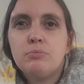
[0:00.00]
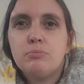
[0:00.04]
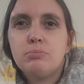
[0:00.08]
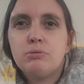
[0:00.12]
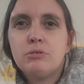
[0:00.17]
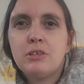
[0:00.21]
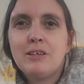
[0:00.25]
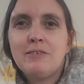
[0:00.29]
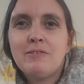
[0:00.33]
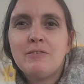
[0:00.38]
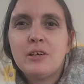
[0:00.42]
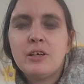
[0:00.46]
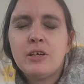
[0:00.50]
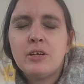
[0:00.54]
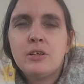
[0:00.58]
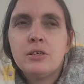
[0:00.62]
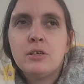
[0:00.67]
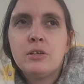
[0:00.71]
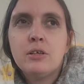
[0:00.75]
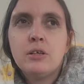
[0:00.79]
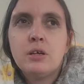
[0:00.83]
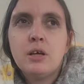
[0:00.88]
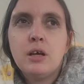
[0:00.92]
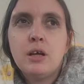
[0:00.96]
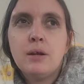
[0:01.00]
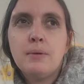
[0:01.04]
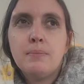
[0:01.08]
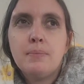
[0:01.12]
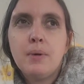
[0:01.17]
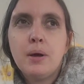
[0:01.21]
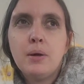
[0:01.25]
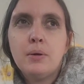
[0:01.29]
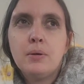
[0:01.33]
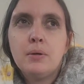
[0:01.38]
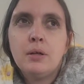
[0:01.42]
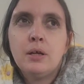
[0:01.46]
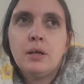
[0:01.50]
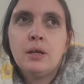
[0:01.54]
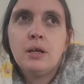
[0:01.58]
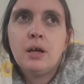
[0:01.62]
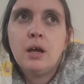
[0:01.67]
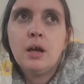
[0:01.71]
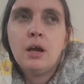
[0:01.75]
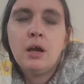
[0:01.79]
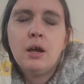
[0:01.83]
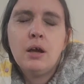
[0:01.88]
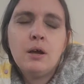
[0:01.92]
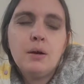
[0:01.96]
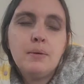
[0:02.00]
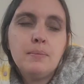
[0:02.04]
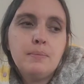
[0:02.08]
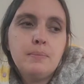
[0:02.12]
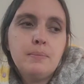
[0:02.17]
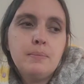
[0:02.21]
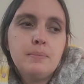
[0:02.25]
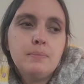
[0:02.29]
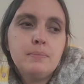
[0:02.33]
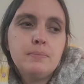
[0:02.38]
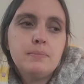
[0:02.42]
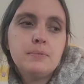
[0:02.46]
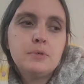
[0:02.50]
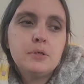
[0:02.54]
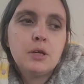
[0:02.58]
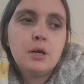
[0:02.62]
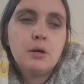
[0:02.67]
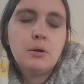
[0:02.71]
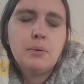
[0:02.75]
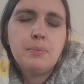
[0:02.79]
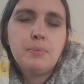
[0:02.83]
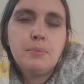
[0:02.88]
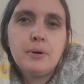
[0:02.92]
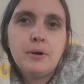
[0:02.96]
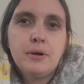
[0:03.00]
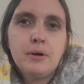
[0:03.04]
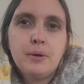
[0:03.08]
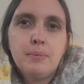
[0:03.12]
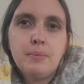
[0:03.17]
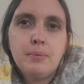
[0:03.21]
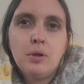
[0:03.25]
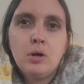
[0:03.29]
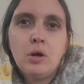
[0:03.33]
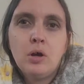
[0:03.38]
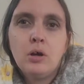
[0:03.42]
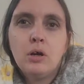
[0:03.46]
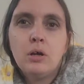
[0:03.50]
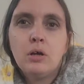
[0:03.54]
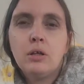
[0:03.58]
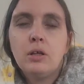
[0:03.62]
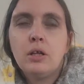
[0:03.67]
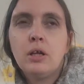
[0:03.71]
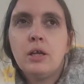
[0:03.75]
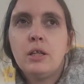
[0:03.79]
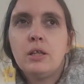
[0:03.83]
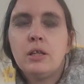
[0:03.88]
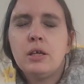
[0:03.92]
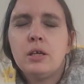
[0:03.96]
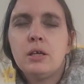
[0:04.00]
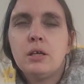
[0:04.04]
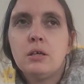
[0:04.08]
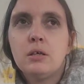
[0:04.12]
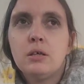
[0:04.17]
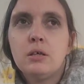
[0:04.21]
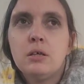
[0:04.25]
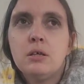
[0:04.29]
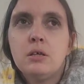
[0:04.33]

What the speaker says: pre-written and put to go up on her blog like that